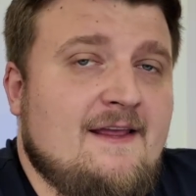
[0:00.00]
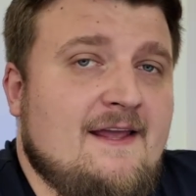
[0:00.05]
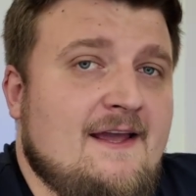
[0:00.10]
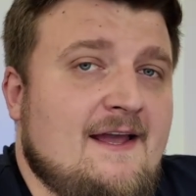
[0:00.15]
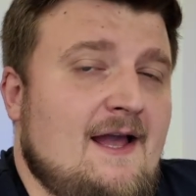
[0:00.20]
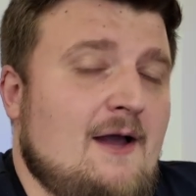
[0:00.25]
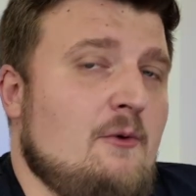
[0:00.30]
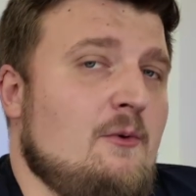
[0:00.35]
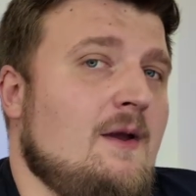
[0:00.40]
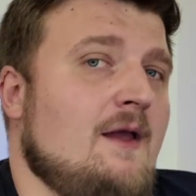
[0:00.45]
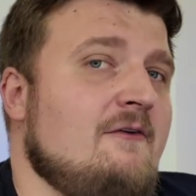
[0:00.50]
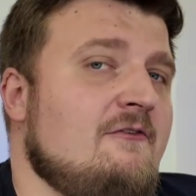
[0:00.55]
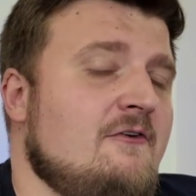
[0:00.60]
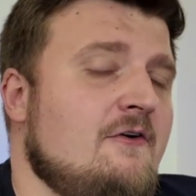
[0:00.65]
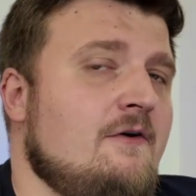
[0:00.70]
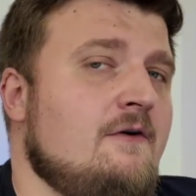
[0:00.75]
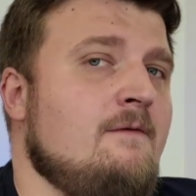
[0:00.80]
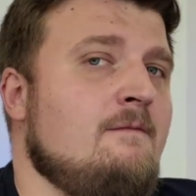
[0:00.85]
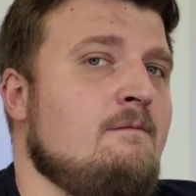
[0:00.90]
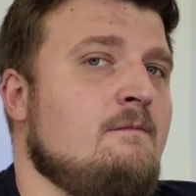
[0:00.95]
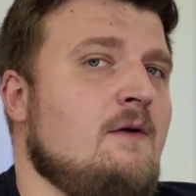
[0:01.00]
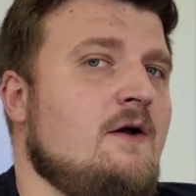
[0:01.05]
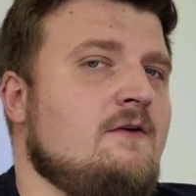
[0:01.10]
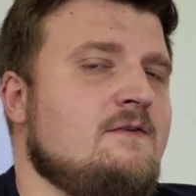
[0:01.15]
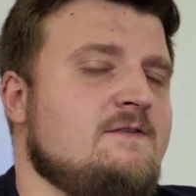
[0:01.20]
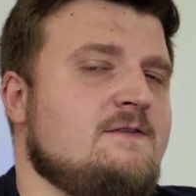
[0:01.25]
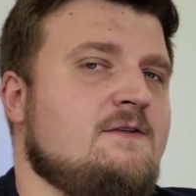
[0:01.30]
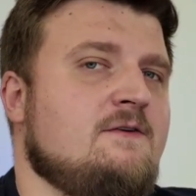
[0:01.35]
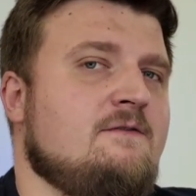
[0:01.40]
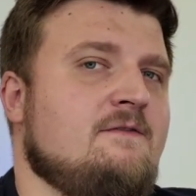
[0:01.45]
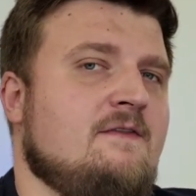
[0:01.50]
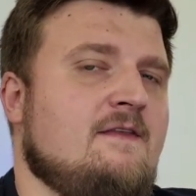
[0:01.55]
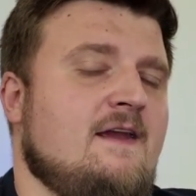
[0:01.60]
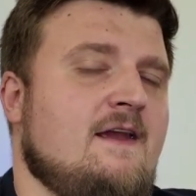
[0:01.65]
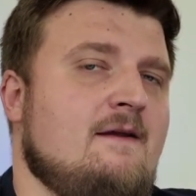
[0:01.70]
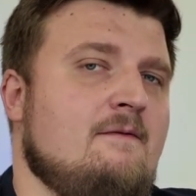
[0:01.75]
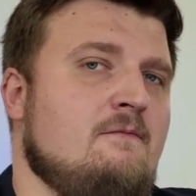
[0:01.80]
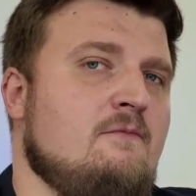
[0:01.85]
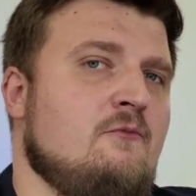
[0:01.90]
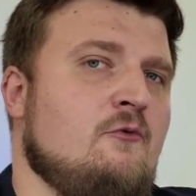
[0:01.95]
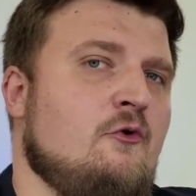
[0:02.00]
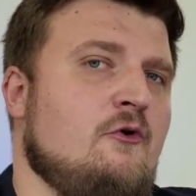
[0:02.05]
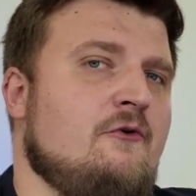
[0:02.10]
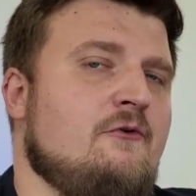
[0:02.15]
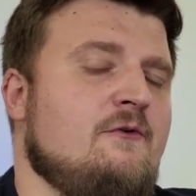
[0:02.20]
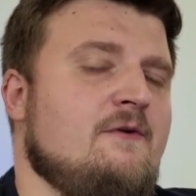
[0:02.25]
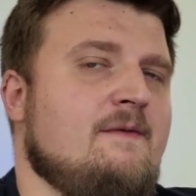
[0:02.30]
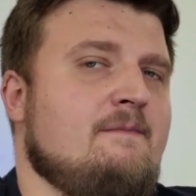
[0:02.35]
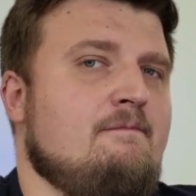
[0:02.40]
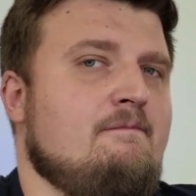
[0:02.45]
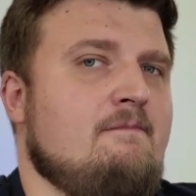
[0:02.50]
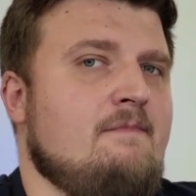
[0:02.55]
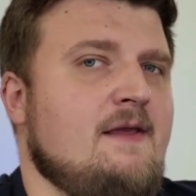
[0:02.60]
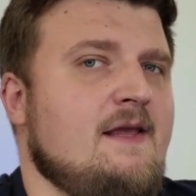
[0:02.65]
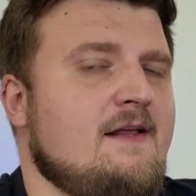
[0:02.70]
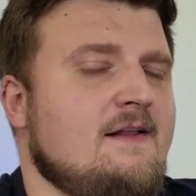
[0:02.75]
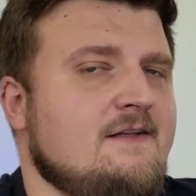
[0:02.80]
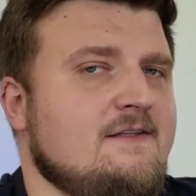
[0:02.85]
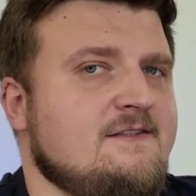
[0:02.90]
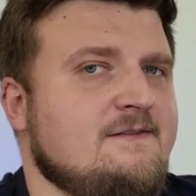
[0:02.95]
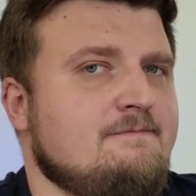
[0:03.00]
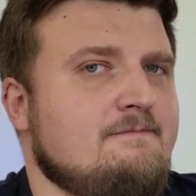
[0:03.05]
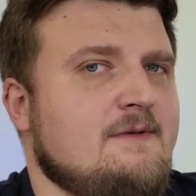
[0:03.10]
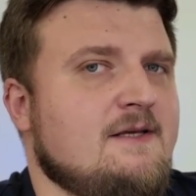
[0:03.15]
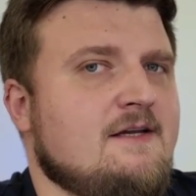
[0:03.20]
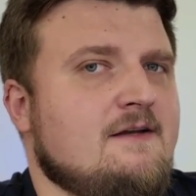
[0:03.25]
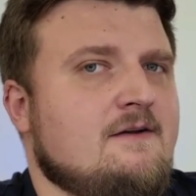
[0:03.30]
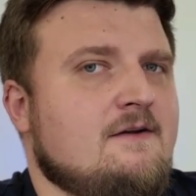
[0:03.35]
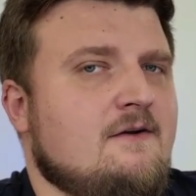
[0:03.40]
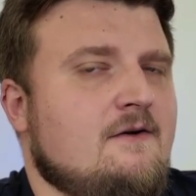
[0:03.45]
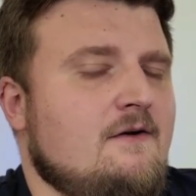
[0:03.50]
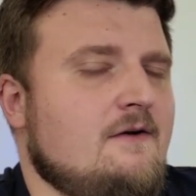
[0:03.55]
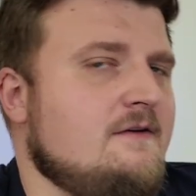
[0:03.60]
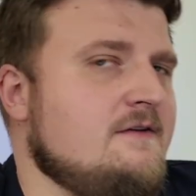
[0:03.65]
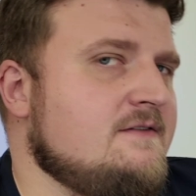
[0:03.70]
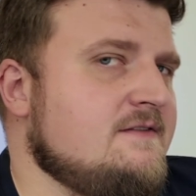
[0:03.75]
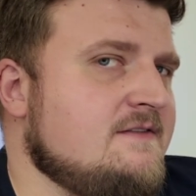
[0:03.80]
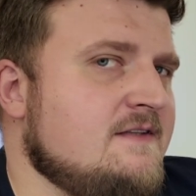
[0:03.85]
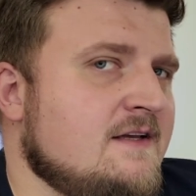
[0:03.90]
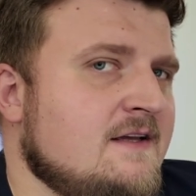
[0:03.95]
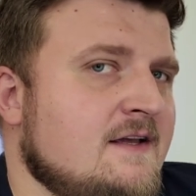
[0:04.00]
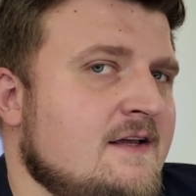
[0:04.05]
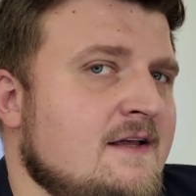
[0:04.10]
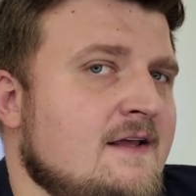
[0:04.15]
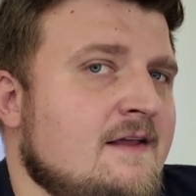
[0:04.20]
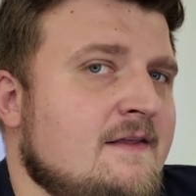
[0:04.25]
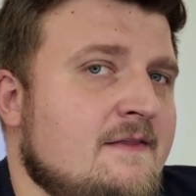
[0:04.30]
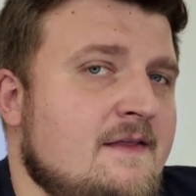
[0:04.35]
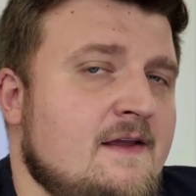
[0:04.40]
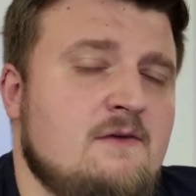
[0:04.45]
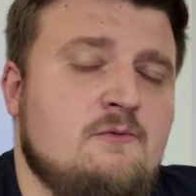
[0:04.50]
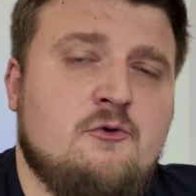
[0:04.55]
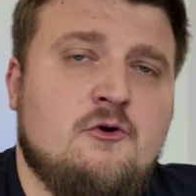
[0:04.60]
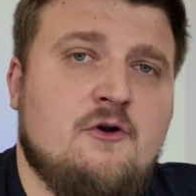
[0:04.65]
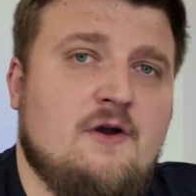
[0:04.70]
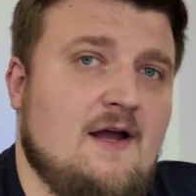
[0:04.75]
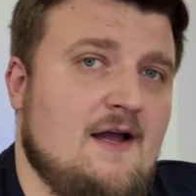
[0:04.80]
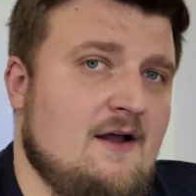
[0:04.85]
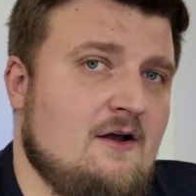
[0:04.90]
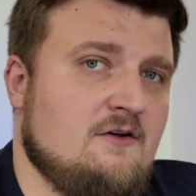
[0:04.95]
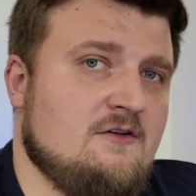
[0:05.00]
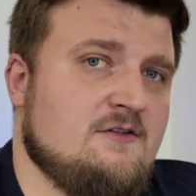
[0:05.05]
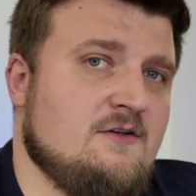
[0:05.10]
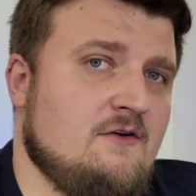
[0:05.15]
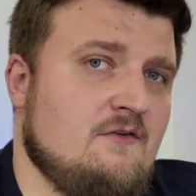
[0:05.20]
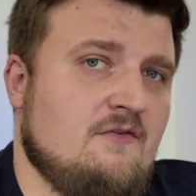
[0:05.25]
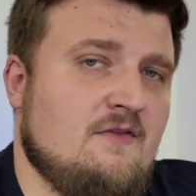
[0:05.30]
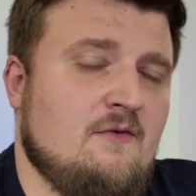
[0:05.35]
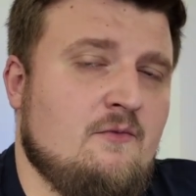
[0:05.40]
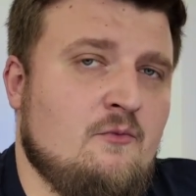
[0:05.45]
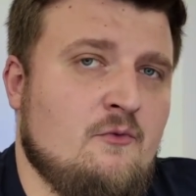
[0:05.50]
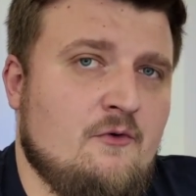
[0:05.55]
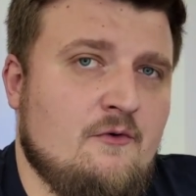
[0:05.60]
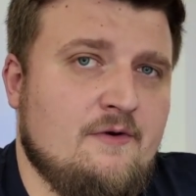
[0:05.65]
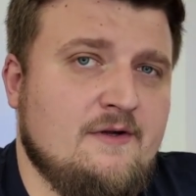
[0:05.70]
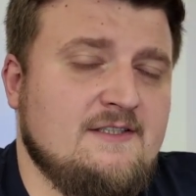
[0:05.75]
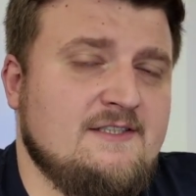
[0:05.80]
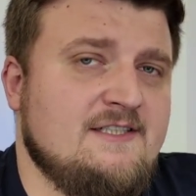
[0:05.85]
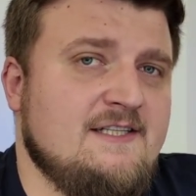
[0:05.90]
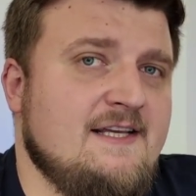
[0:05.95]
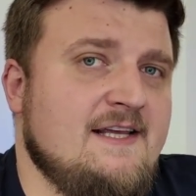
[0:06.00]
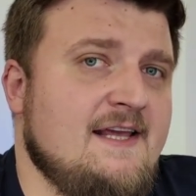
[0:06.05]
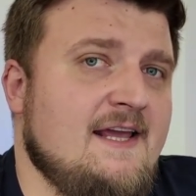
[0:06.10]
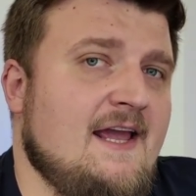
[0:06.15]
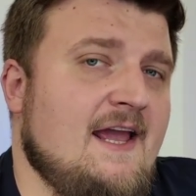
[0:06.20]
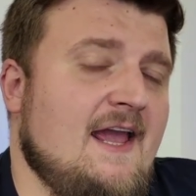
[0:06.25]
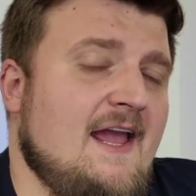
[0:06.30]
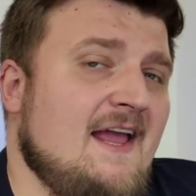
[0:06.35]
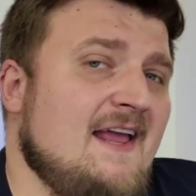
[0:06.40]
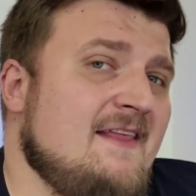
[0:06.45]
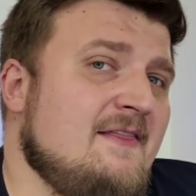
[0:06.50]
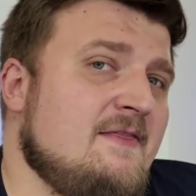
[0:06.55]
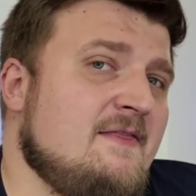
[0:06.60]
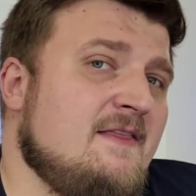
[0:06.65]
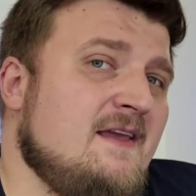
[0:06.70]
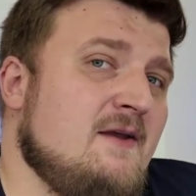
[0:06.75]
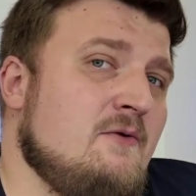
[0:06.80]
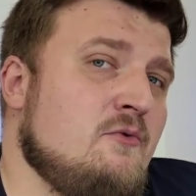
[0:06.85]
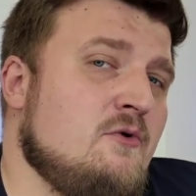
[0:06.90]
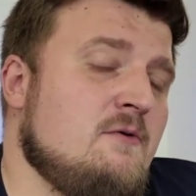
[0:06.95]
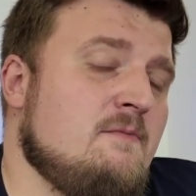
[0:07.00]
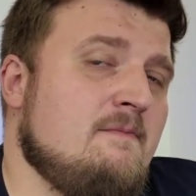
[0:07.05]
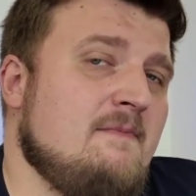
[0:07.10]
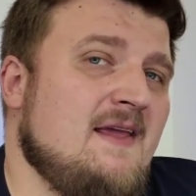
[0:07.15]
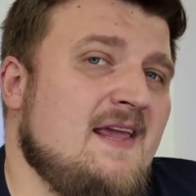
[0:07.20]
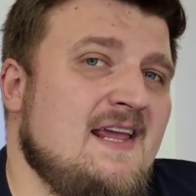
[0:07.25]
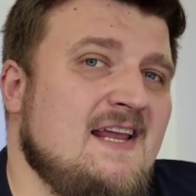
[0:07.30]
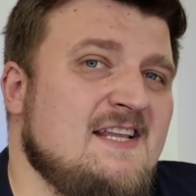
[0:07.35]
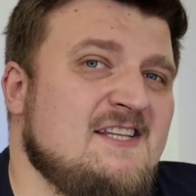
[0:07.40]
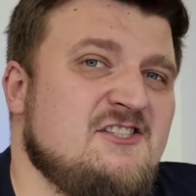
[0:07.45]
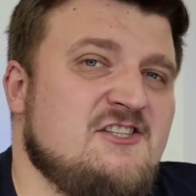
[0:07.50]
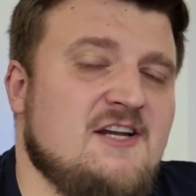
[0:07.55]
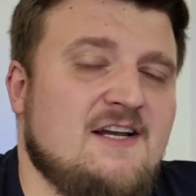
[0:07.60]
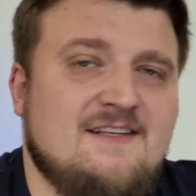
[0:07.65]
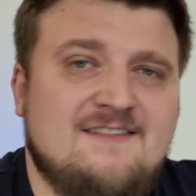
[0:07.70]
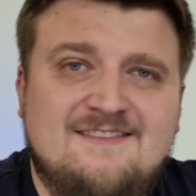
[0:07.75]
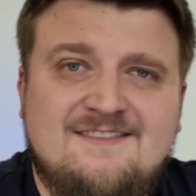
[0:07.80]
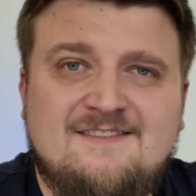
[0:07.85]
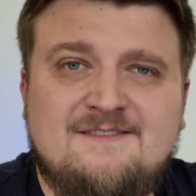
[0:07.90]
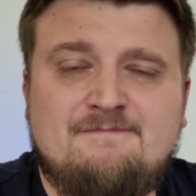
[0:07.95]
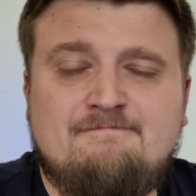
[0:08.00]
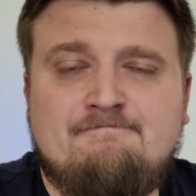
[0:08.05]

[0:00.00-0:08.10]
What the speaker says: However, most of them were rebuilt because they were out of the warranty and they were made just